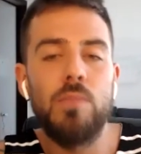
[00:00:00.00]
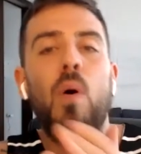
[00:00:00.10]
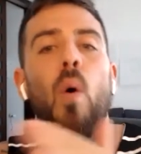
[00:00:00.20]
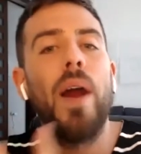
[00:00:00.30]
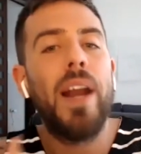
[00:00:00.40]

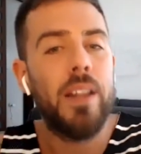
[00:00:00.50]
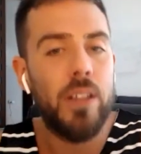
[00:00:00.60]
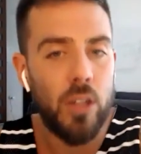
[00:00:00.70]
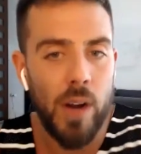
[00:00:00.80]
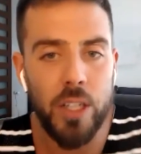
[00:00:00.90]
pointing the
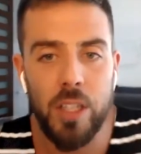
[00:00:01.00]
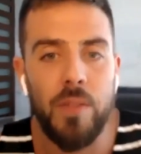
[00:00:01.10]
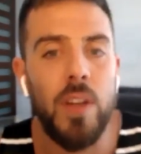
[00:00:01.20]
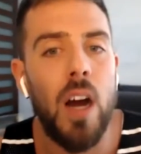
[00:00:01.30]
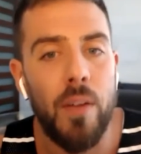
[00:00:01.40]
direction of
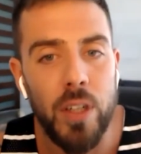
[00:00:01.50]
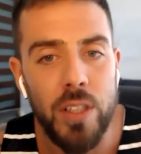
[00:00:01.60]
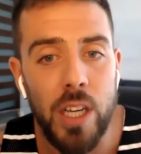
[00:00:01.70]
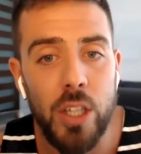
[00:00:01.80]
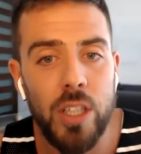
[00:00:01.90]
the
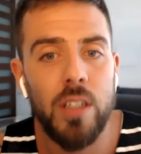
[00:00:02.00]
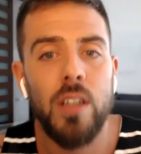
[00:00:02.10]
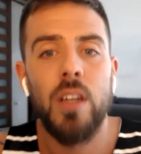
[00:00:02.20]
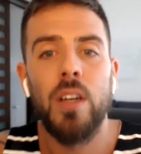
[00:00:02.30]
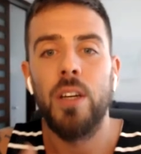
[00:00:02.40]
conversation
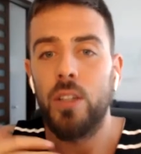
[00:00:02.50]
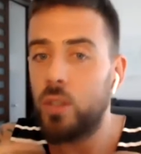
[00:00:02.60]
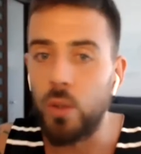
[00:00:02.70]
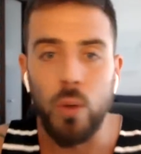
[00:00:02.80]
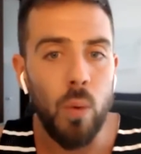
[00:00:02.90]

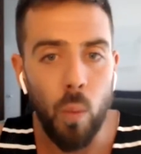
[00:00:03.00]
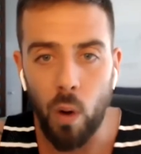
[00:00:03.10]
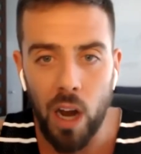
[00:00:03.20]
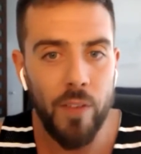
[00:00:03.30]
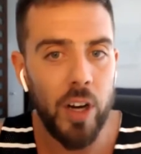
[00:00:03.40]
to
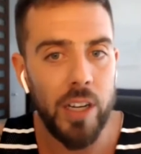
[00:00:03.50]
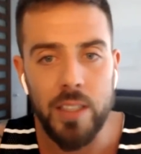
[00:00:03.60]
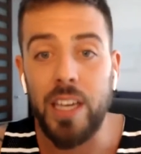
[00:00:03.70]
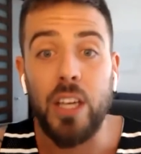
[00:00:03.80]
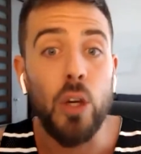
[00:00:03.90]
wherever it is
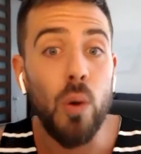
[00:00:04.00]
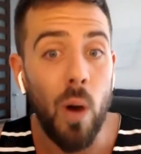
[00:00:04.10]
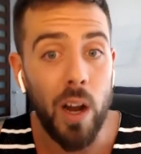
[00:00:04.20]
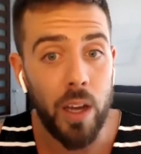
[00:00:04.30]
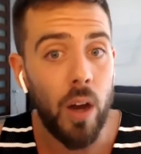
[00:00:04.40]
that you
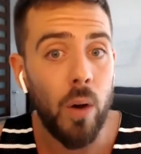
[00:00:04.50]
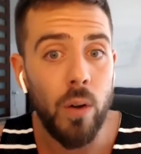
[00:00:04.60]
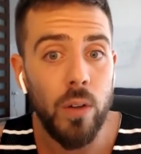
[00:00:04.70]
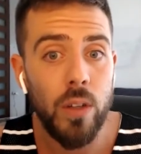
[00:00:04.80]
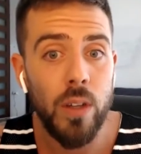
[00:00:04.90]
want to go.
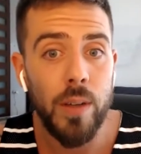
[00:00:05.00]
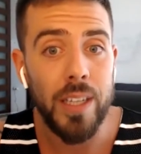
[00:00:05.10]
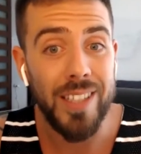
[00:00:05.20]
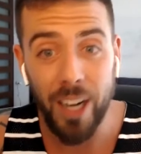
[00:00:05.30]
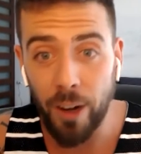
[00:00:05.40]

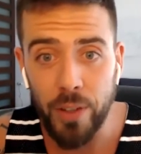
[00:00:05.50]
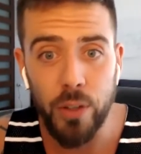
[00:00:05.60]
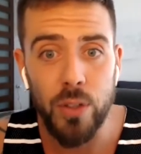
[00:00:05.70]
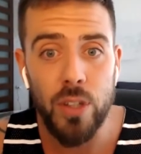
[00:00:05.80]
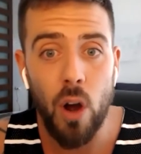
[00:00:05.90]
Because
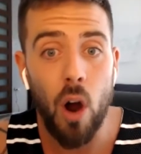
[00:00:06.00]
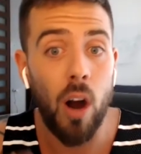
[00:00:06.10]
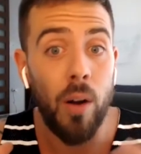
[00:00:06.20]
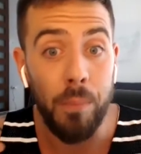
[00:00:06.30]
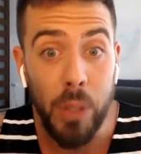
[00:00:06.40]
interviews
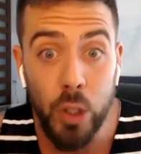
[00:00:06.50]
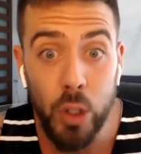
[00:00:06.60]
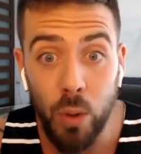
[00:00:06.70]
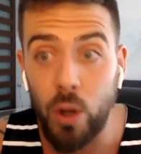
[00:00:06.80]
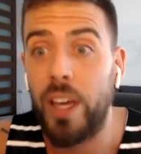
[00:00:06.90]
are
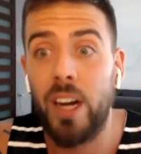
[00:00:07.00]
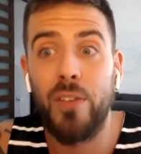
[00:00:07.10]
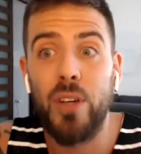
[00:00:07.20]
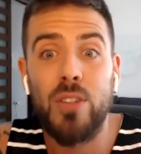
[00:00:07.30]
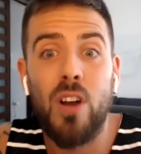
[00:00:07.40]
mutual.
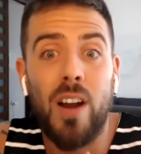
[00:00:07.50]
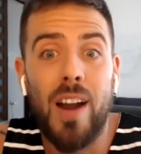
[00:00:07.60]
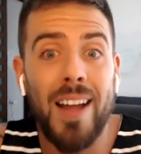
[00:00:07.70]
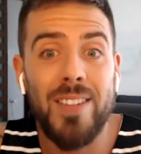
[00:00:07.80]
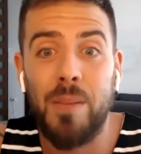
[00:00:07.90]
Interviews are
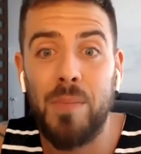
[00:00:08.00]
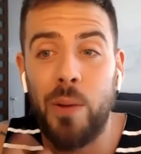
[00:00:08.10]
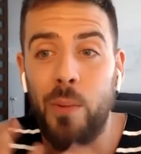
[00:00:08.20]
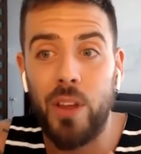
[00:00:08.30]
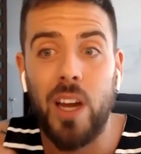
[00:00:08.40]
not something
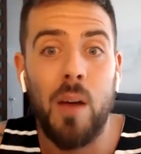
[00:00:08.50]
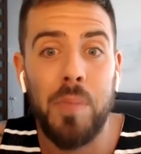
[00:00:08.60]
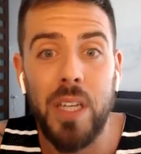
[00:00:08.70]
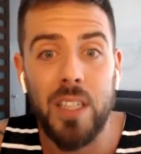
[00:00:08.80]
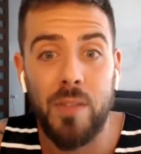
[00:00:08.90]
where the
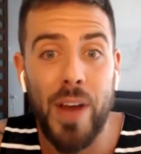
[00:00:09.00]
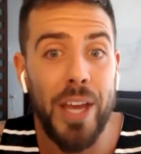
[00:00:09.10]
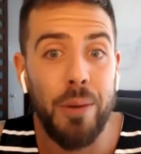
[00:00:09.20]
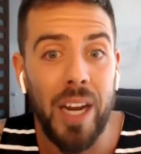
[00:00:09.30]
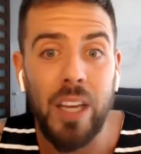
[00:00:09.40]
company is
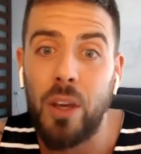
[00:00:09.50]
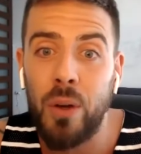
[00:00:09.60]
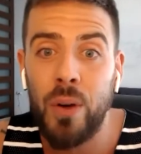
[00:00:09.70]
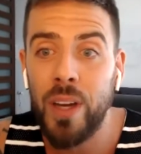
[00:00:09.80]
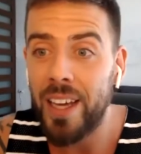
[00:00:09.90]
evaluating
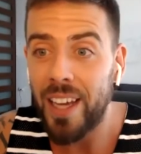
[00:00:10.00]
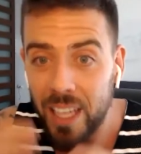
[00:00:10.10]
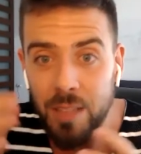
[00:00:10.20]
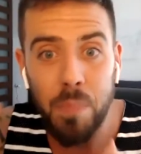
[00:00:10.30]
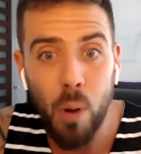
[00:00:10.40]
you.
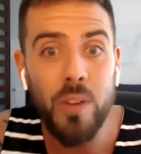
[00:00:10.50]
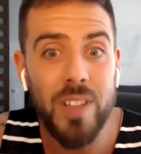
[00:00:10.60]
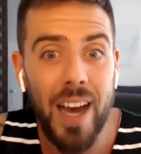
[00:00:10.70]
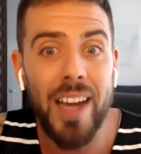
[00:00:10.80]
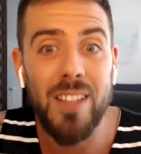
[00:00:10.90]
It's both
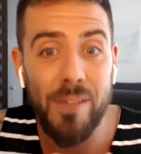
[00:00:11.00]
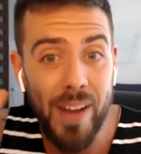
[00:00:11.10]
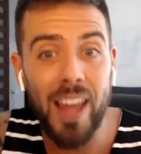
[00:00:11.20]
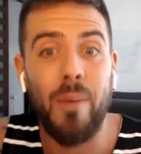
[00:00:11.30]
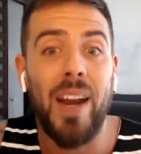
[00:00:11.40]
sides
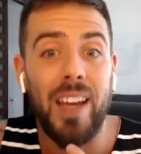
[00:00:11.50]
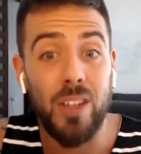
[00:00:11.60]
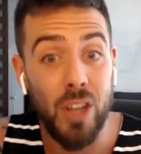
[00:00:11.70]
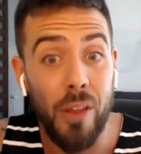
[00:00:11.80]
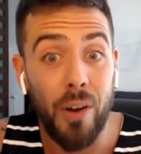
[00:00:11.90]
evaluating
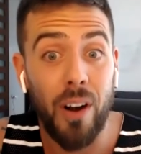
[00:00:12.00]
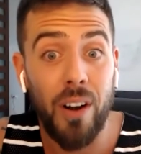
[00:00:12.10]
each other.